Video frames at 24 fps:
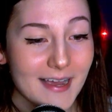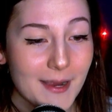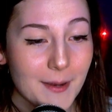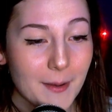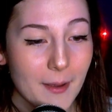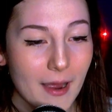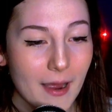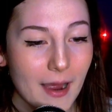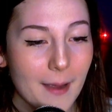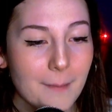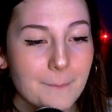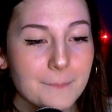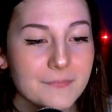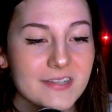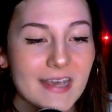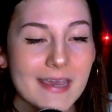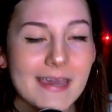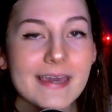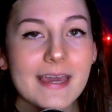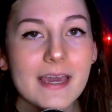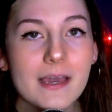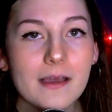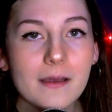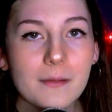I, I'm
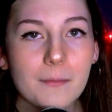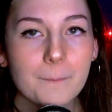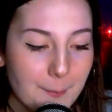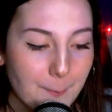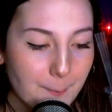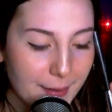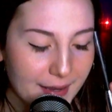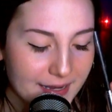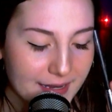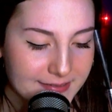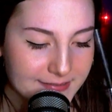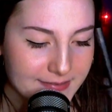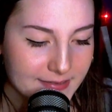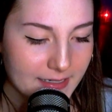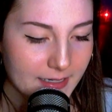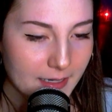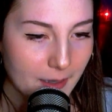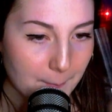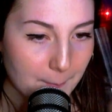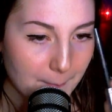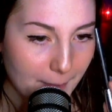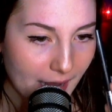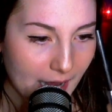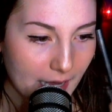taking, I'm
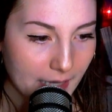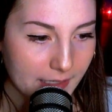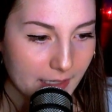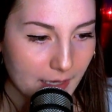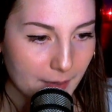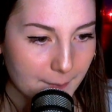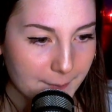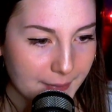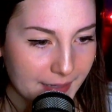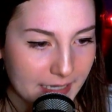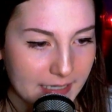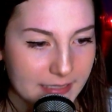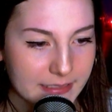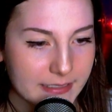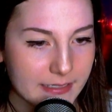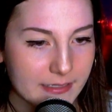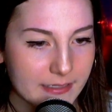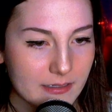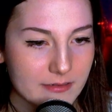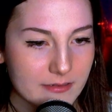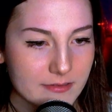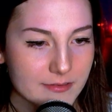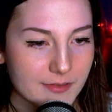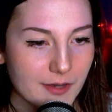basing my
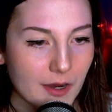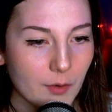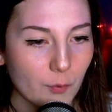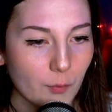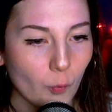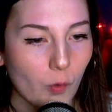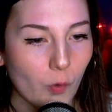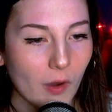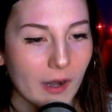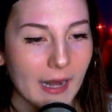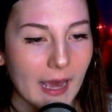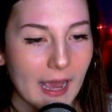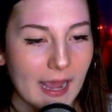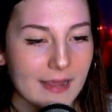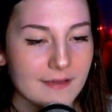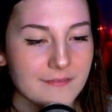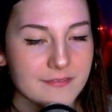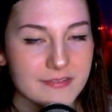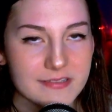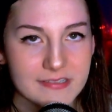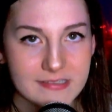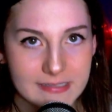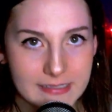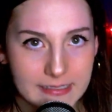opinions on what I
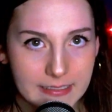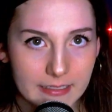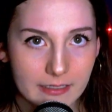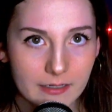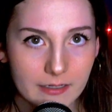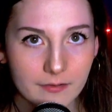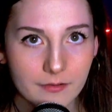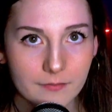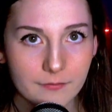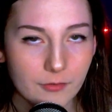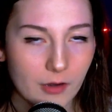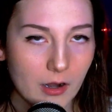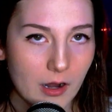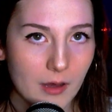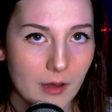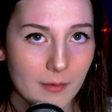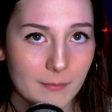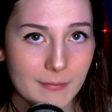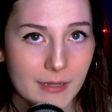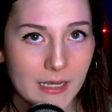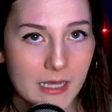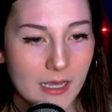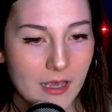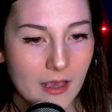have seen
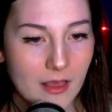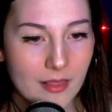from